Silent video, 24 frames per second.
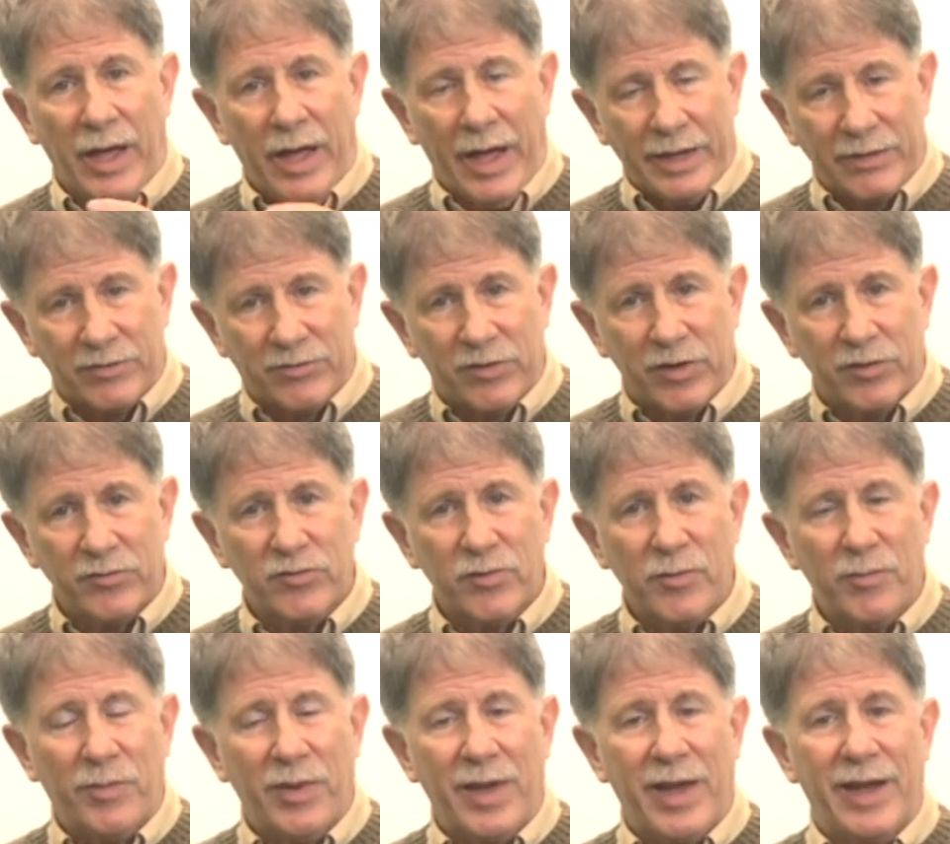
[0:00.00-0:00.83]

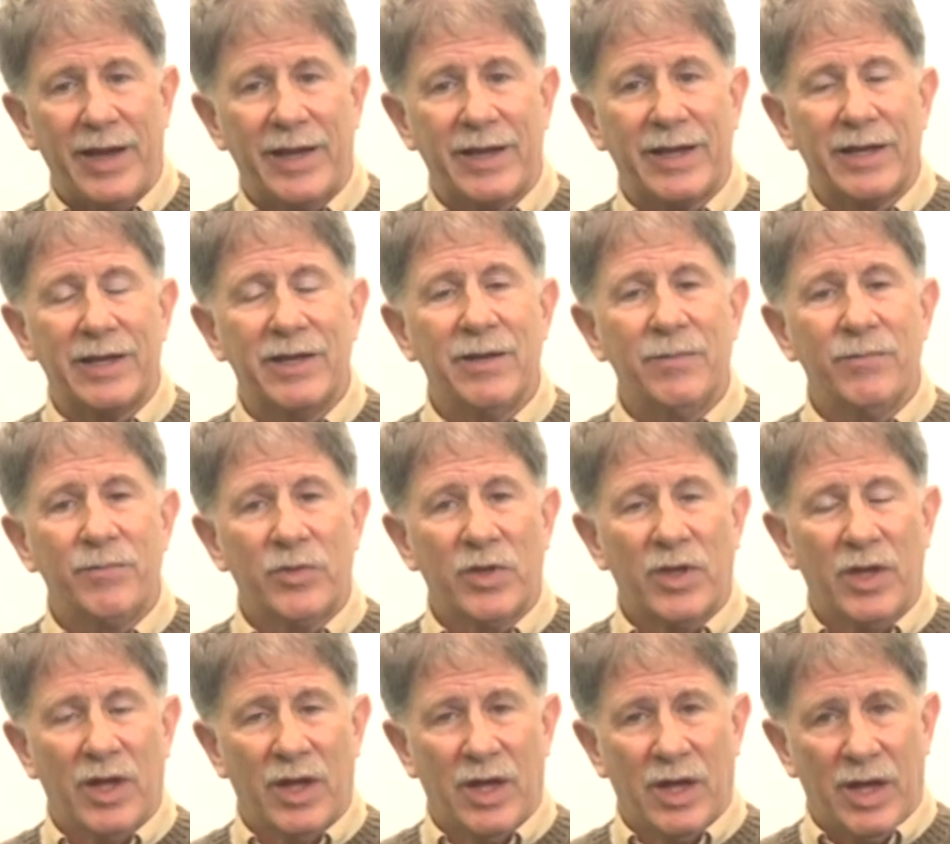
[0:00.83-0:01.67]
anticipating
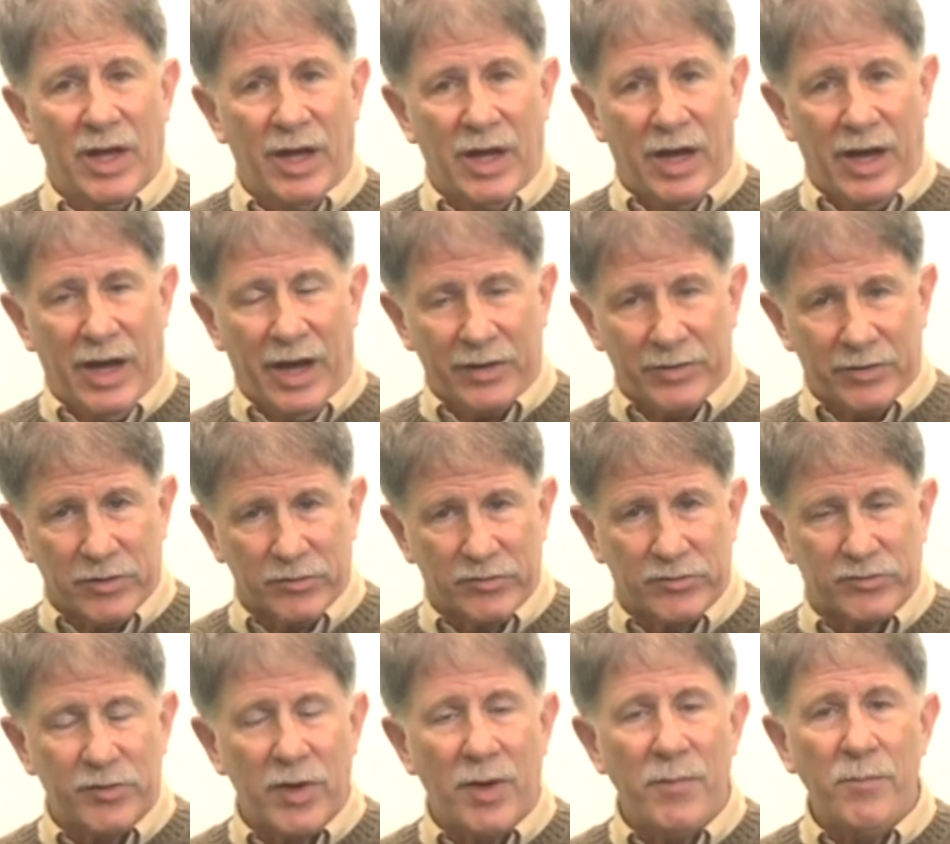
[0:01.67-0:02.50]
a
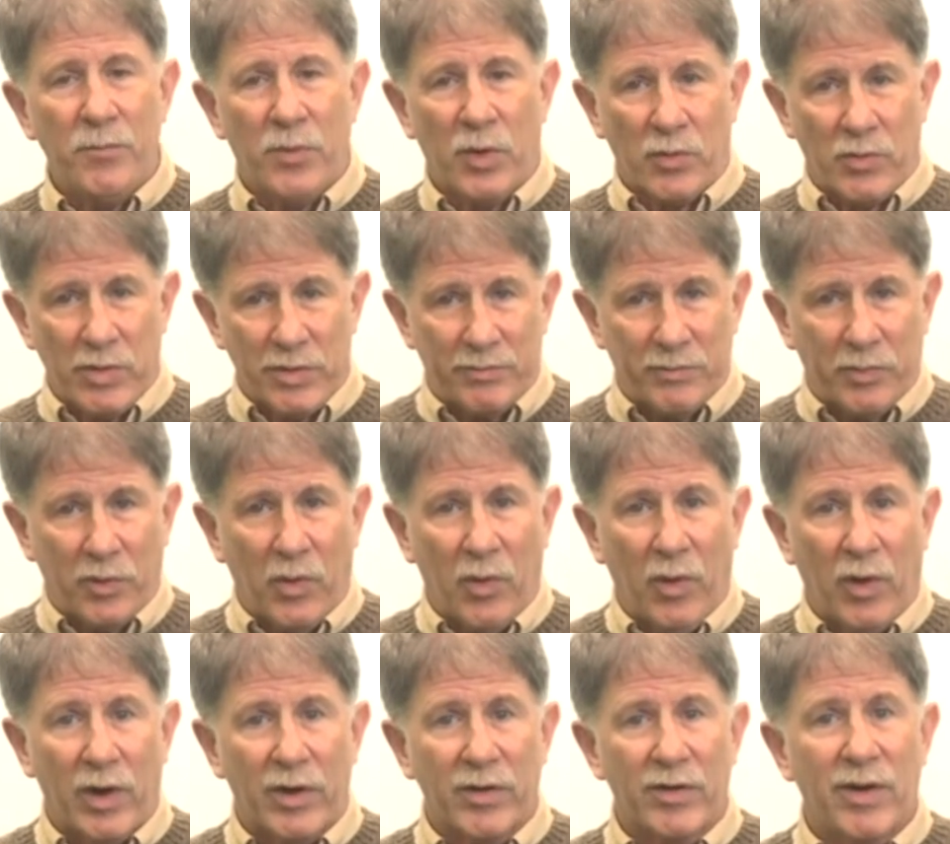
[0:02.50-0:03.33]
December
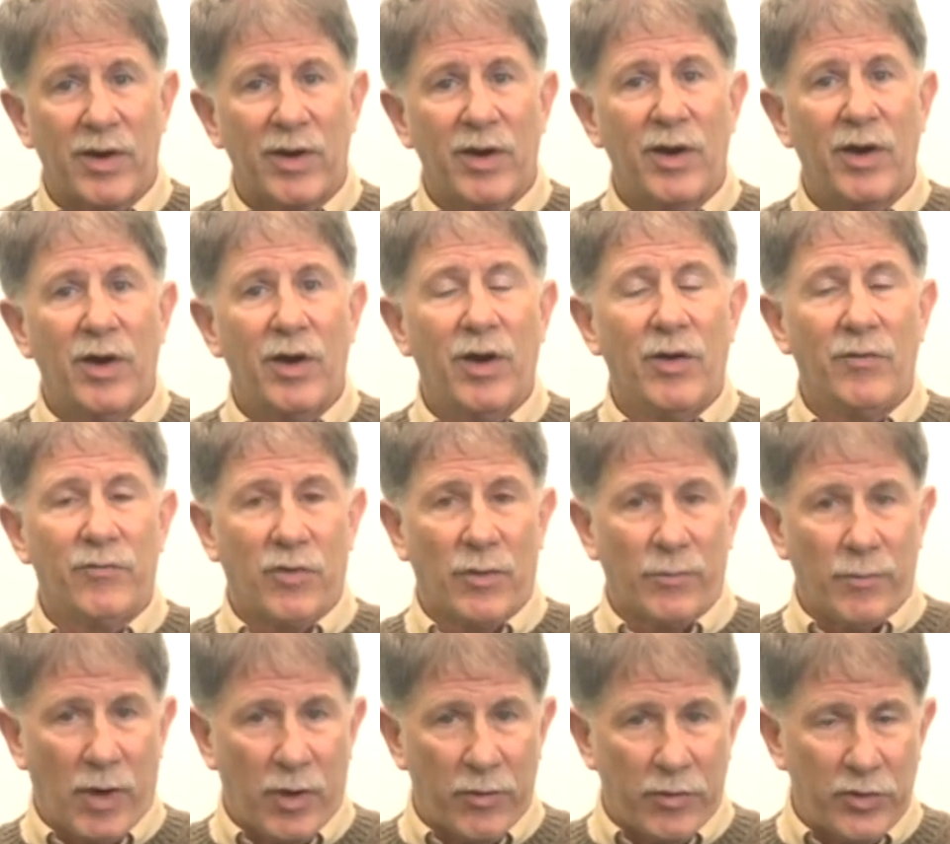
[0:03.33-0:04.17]
report
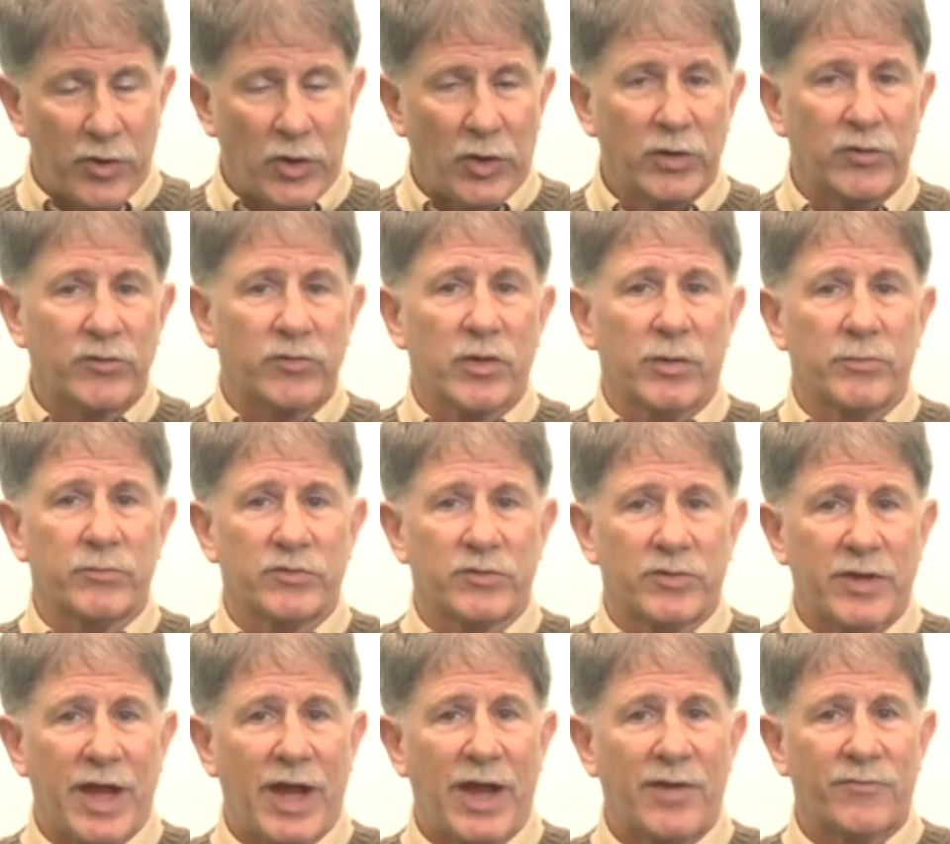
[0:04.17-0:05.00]
from our 30-some
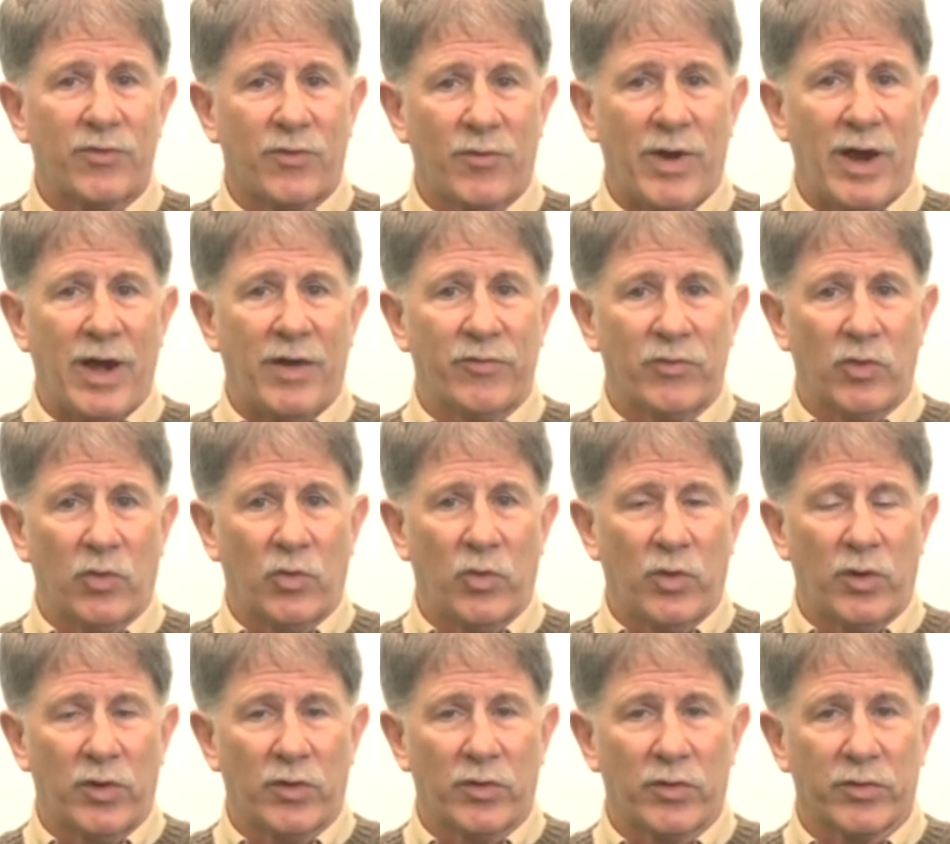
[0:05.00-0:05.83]
staff around the
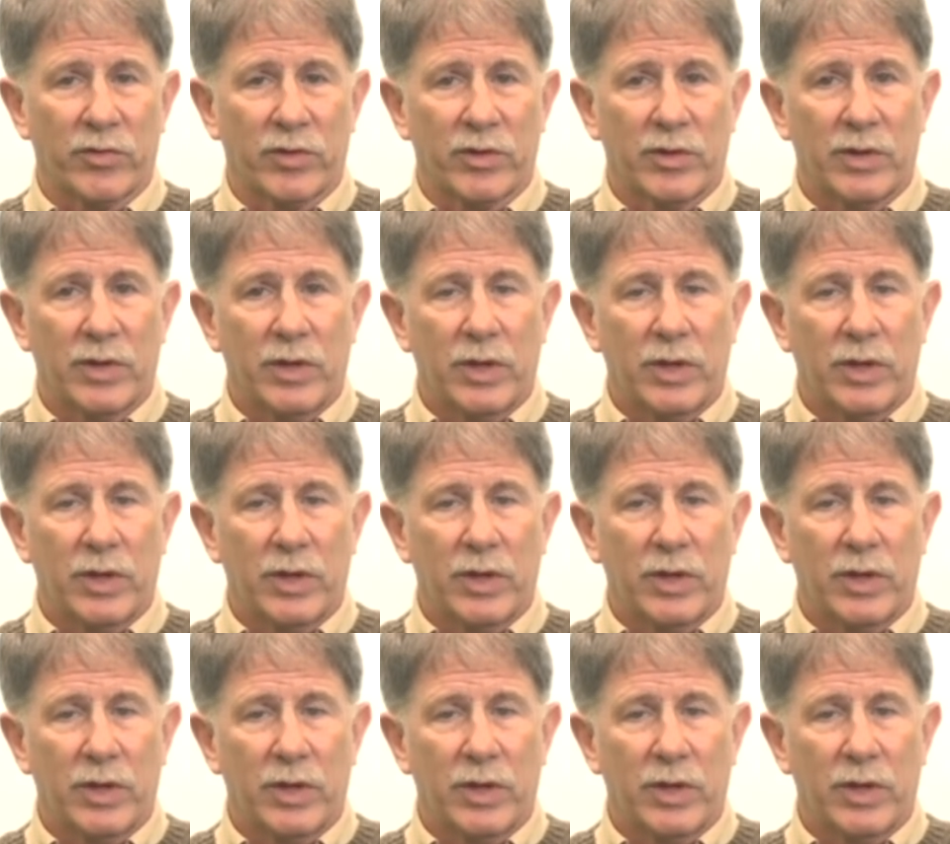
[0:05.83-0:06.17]
world.